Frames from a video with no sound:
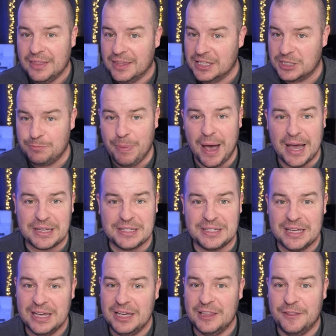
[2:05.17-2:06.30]
the
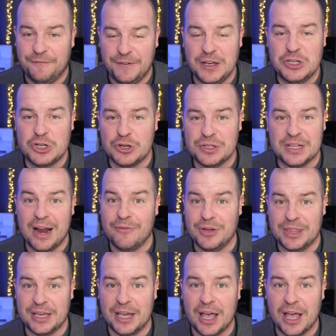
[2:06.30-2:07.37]
specs, the features and everything